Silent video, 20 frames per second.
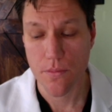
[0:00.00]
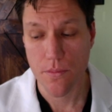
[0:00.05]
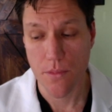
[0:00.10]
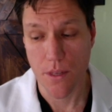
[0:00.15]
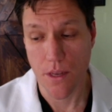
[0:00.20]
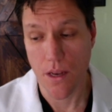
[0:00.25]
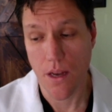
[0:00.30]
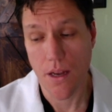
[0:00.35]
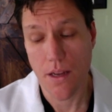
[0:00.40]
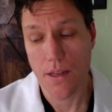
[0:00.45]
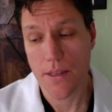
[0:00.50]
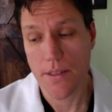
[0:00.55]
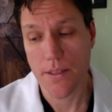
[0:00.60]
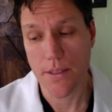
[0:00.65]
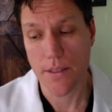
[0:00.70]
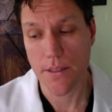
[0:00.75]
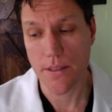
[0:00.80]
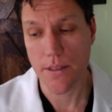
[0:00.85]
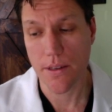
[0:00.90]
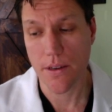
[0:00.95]
Yeah,
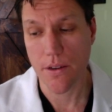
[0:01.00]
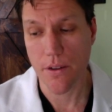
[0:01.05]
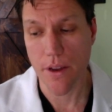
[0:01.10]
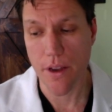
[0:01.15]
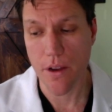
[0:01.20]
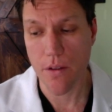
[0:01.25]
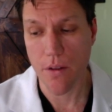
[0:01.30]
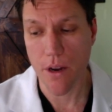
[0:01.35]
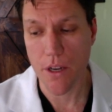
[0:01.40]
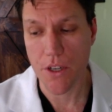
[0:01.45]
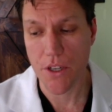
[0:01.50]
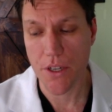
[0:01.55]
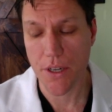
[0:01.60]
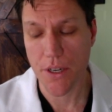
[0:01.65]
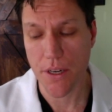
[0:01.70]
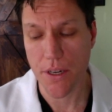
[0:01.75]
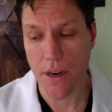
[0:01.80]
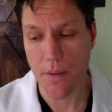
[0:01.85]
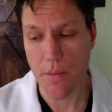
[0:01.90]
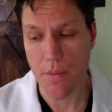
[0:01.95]
it's a great question.
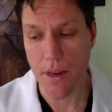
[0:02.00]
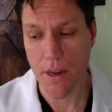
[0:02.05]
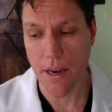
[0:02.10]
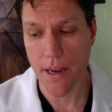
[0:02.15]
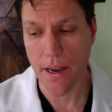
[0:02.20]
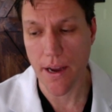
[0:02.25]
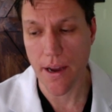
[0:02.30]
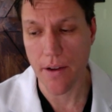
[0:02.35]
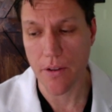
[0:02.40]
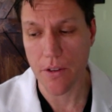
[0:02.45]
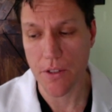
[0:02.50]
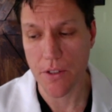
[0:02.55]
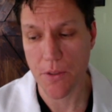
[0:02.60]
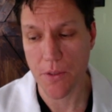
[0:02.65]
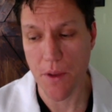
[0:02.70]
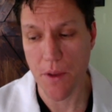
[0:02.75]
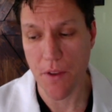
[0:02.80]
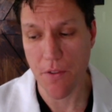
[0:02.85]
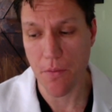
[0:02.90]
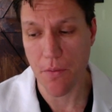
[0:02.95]
I mean, I'll
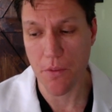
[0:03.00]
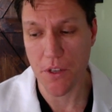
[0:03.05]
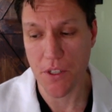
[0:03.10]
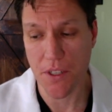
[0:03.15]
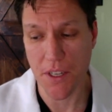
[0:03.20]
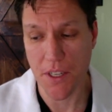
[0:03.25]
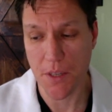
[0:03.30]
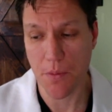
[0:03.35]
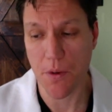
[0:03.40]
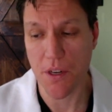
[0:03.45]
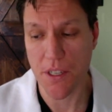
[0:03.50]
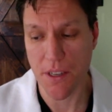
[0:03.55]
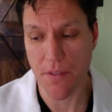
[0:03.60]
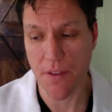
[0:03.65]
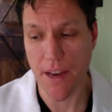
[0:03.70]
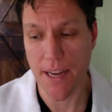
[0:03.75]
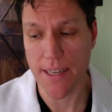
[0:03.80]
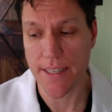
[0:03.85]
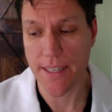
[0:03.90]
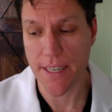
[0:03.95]
speak from just the experience I've
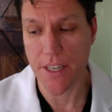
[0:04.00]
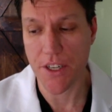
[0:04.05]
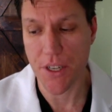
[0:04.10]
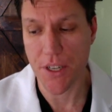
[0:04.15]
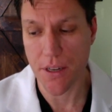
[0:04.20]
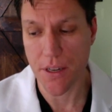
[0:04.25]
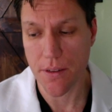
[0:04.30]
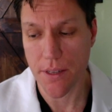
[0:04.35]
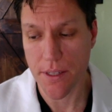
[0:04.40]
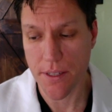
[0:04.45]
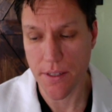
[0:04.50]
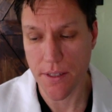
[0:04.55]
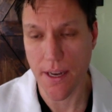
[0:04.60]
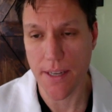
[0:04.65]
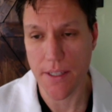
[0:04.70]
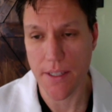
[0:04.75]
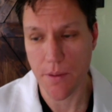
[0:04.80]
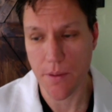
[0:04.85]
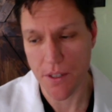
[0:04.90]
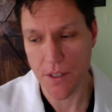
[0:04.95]
had teaching this
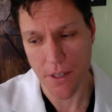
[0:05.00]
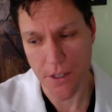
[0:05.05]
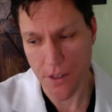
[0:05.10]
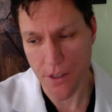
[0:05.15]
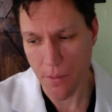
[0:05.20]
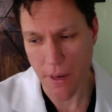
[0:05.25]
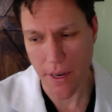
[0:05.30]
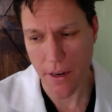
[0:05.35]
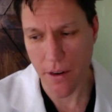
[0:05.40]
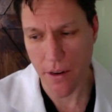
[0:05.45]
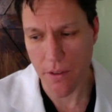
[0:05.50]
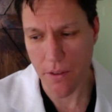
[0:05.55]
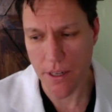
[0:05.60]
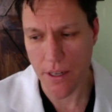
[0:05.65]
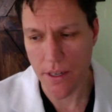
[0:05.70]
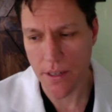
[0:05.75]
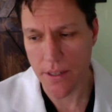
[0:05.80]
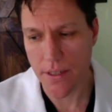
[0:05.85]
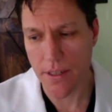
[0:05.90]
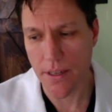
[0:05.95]
last semester. I'll turn it back
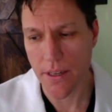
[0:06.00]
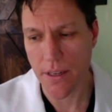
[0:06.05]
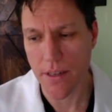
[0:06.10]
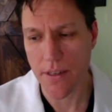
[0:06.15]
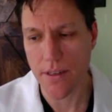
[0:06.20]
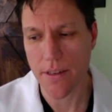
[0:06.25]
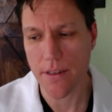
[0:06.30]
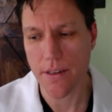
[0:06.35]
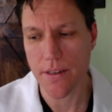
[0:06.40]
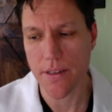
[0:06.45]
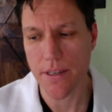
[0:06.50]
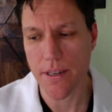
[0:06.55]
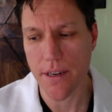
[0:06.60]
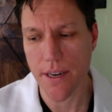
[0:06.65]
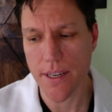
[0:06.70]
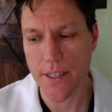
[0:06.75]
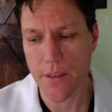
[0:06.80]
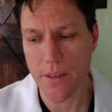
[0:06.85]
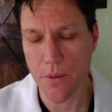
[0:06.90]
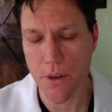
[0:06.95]
over to Dean
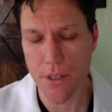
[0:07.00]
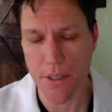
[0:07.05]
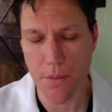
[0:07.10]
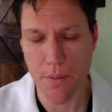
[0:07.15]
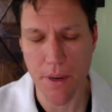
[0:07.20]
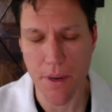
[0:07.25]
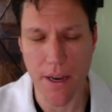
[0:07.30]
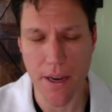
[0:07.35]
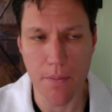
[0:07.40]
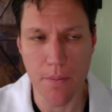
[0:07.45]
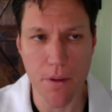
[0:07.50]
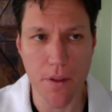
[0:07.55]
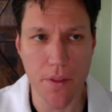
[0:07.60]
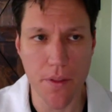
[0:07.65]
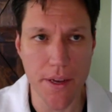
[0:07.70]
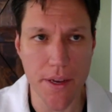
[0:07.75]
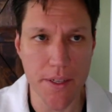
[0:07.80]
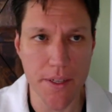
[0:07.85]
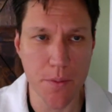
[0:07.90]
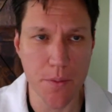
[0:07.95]
Eisenberg to pick up on
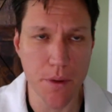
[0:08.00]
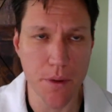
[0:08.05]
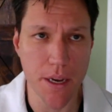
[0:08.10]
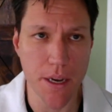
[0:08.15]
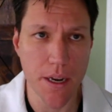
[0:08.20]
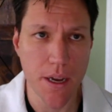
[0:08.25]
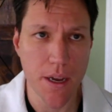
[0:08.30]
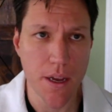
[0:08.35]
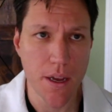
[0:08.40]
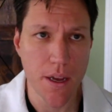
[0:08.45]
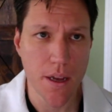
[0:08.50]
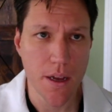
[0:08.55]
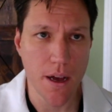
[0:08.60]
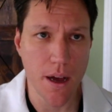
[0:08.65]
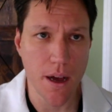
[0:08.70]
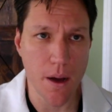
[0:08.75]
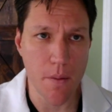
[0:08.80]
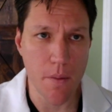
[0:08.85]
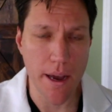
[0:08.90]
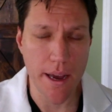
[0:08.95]
this. But
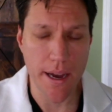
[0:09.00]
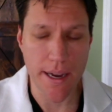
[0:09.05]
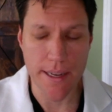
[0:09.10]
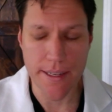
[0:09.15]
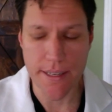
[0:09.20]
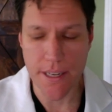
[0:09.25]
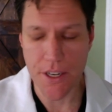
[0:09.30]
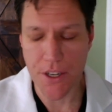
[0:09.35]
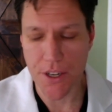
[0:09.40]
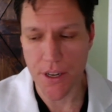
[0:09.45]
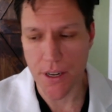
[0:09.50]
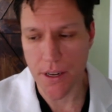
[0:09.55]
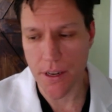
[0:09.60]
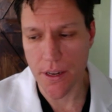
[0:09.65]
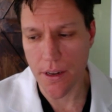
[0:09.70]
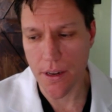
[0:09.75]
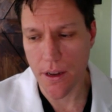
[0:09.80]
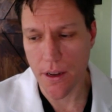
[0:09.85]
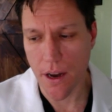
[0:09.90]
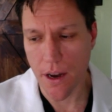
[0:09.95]
I teach
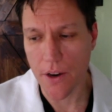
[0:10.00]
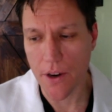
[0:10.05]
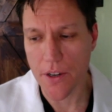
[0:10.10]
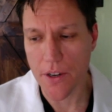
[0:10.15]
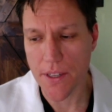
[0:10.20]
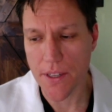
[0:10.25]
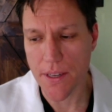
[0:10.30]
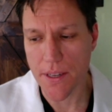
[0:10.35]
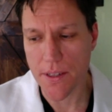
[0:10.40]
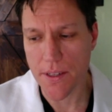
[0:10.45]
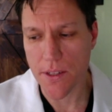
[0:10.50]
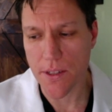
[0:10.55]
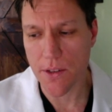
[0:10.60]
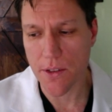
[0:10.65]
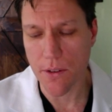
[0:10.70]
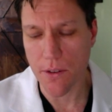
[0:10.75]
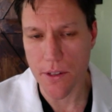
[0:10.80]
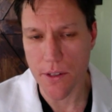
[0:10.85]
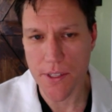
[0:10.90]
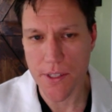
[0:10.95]
a honors thesis
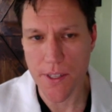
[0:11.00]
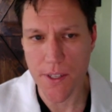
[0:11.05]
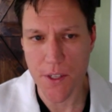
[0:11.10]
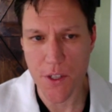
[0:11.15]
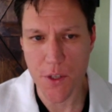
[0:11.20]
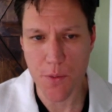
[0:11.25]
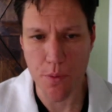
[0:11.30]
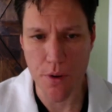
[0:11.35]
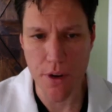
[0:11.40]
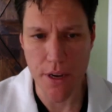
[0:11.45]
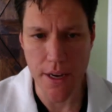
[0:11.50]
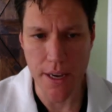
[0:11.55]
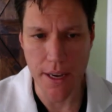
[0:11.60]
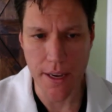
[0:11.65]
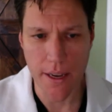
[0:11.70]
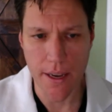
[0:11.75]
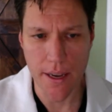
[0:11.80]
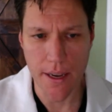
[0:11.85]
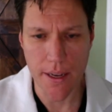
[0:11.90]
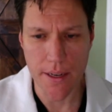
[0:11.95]
course in the
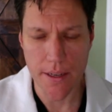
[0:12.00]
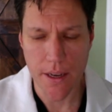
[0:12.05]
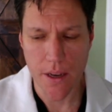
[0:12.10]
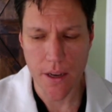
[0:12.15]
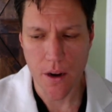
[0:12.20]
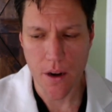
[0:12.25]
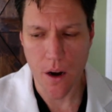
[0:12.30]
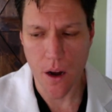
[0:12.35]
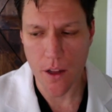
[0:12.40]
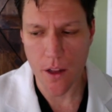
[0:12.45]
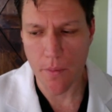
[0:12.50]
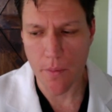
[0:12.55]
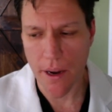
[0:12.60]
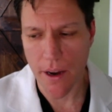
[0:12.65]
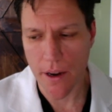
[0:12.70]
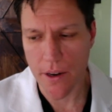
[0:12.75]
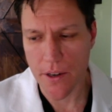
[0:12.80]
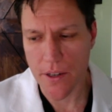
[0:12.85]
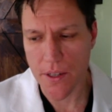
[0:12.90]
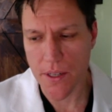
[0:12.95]
spring, and all of my
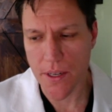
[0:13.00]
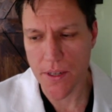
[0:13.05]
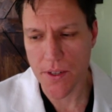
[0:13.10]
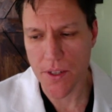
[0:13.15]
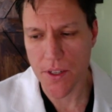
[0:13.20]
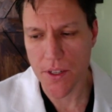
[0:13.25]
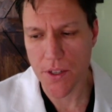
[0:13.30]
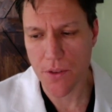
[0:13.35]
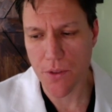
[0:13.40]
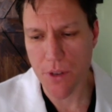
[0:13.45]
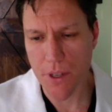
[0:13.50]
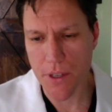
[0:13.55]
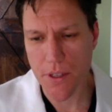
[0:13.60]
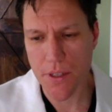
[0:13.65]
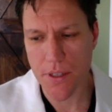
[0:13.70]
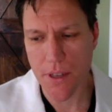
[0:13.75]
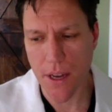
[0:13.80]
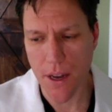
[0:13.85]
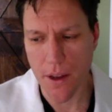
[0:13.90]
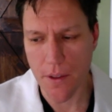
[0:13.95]
honors thesis
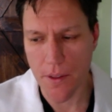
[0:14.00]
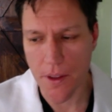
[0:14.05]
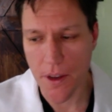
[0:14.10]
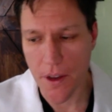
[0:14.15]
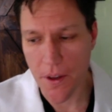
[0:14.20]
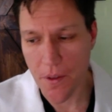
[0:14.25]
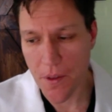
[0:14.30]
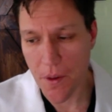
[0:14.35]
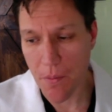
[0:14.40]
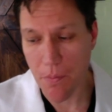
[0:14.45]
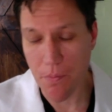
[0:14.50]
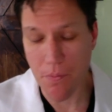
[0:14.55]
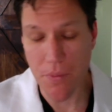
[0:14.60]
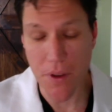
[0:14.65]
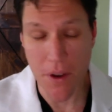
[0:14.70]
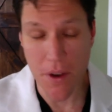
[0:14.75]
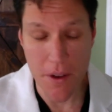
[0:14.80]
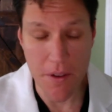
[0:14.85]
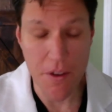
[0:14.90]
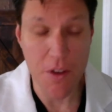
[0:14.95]
students,
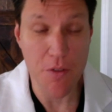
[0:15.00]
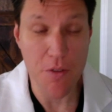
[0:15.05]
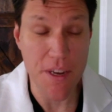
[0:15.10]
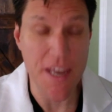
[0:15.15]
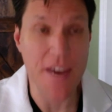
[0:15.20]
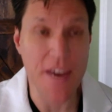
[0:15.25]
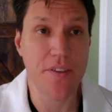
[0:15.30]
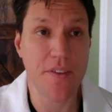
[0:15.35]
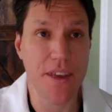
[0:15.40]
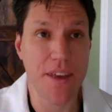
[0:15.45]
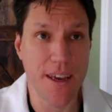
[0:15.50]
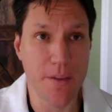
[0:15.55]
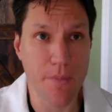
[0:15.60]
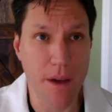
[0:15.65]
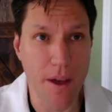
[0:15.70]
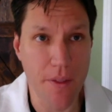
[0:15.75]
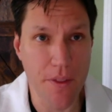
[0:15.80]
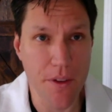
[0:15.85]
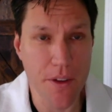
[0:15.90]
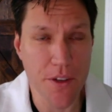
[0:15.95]
the unique thing
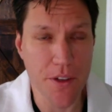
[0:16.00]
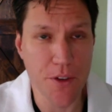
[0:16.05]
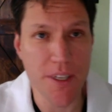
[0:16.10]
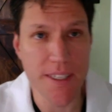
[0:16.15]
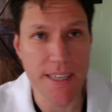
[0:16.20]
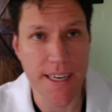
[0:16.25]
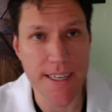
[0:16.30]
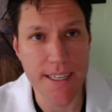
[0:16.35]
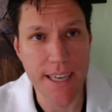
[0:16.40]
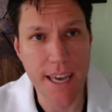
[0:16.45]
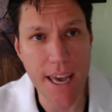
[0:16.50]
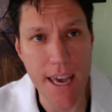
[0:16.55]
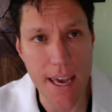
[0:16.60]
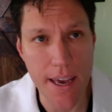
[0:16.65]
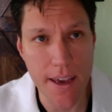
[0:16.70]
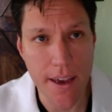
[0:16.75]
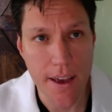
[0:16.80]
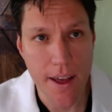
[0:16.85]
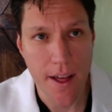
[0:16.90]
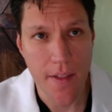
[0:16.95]
about the students I
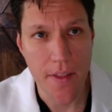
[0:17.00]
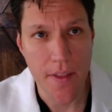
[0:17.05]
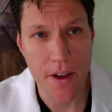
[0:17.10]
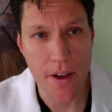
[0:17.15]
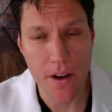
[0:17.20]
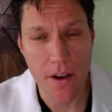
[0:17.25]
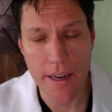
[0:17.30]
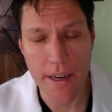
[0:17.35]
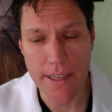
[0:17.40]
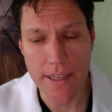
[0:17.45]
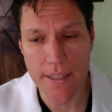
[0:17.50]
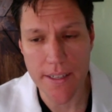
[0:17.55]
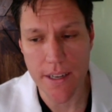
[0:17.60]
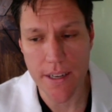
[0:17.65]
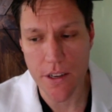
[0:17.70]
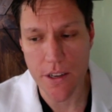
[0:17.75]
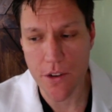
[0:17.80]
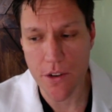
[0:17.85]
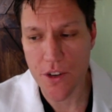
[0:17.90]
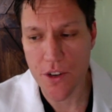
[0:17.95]
take, they all get
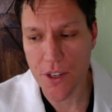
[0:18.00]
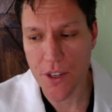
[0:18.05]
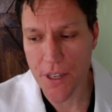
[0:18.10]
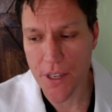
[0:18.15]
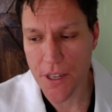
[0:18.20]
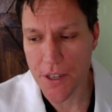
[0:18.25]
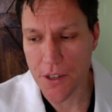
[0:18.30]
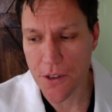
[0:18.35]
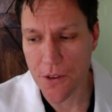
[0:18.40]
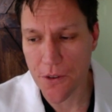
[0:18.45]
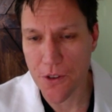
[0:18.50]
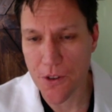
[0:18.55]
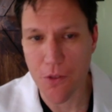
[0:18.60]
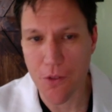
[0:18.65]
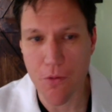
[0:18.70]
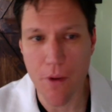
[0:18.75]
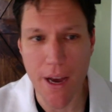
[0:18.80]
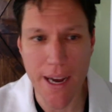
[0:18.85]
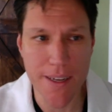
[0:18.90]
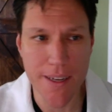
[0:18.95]
to usually do
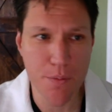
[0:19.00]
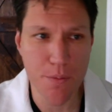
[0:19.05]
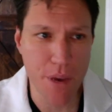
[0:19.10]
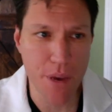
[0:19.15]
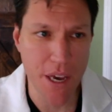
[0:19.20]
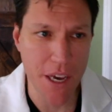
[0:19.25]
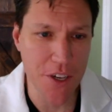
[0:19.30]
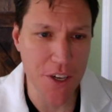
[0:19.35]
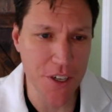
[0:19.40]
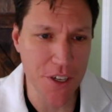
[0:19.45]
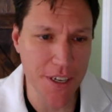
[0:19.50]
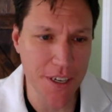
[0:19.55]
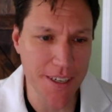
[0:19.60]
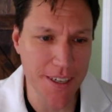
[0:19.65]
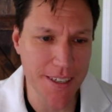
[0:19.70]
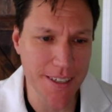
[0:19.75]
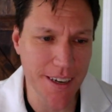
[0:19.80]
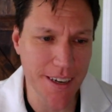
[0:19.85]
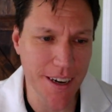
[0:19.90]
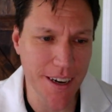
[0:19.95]
direct
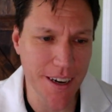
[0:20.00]
patient,